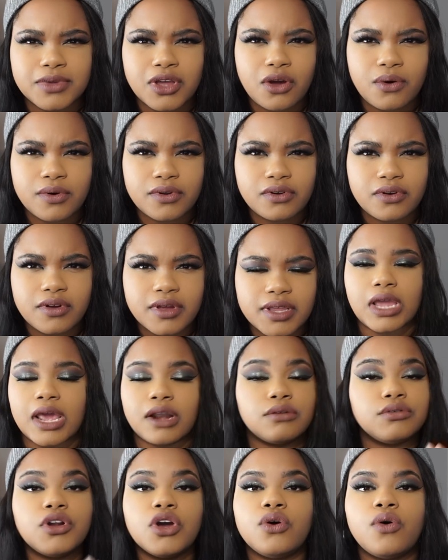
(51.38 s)
going on. I
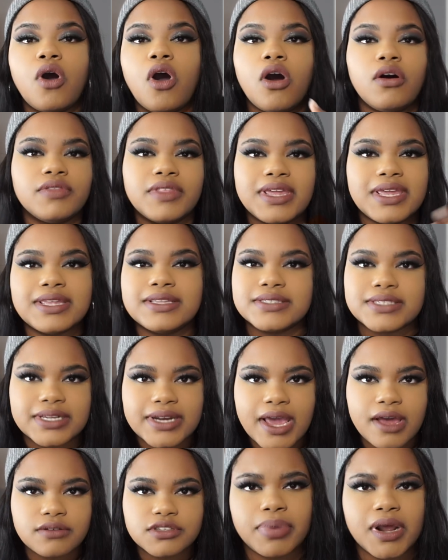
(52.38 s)
don't know all the ins and
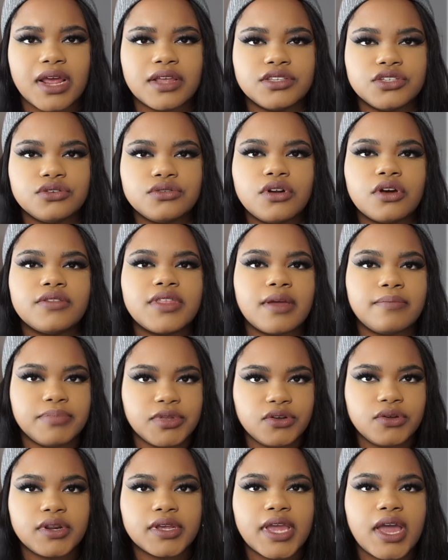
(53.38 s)
outs, but I do know that
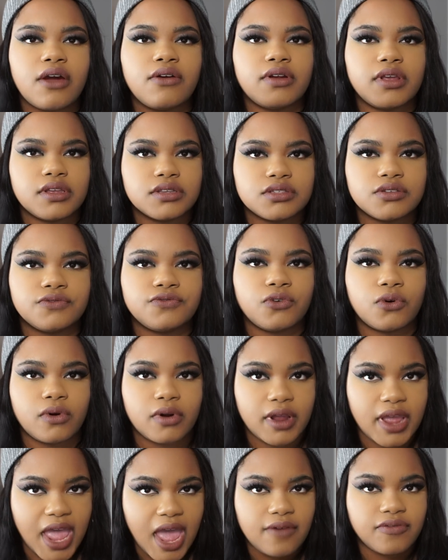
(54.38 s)
BeautyCounter and
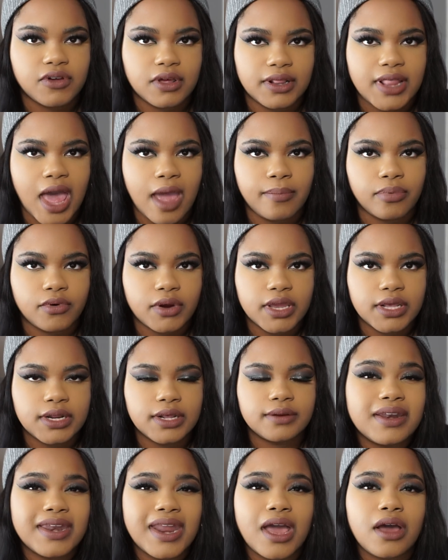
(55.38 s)
Sephora have
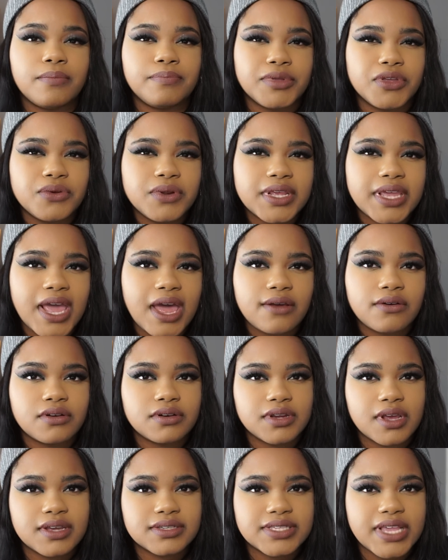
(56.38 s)
collaborated. Now
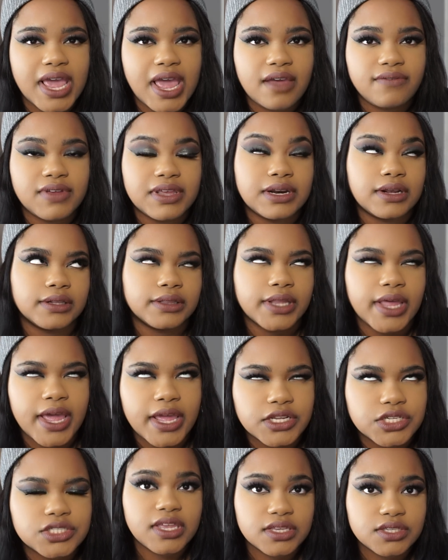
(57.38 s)
BeautyCounter does have an
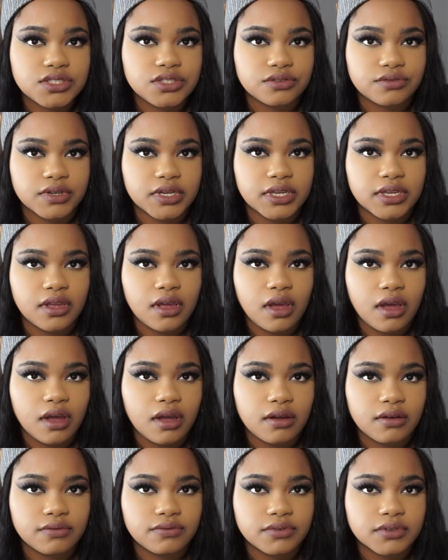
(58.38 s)
alleged history
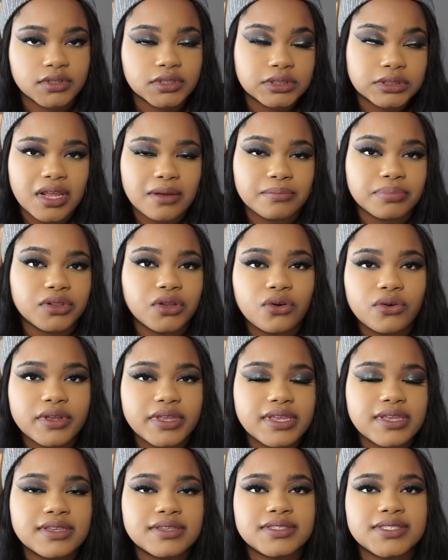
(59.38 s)
of
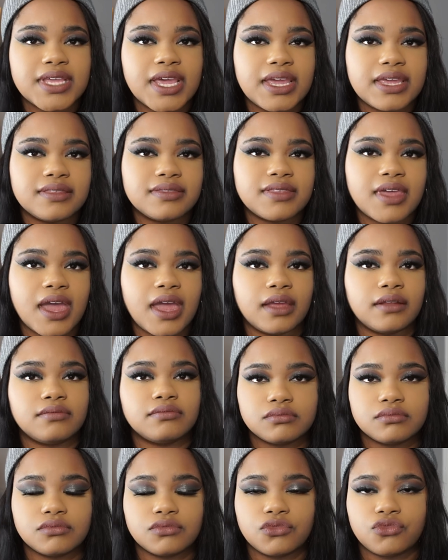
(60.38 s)
employees saying that
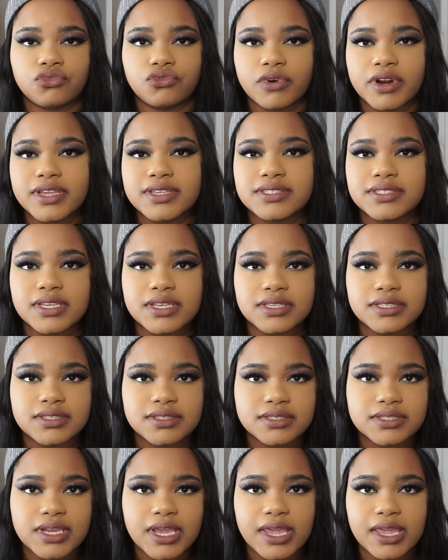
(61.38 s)

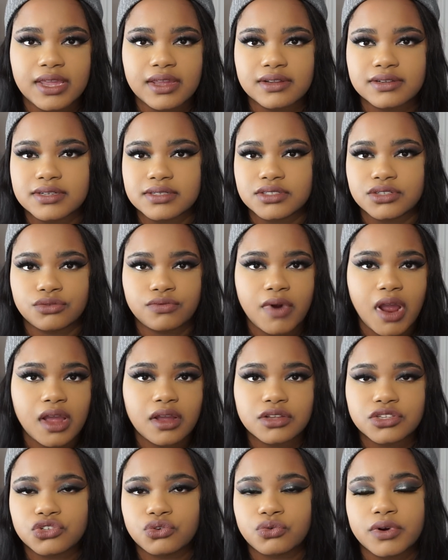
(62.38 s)
and
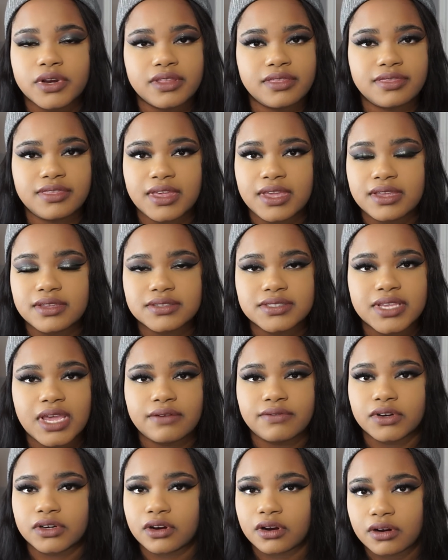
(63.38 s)
derogatory things
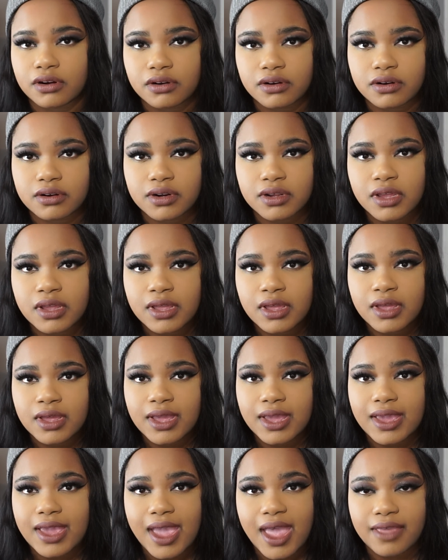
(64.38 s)
have occurred
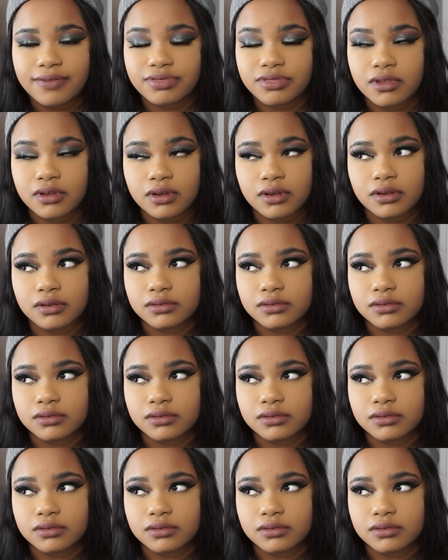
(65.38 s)
at the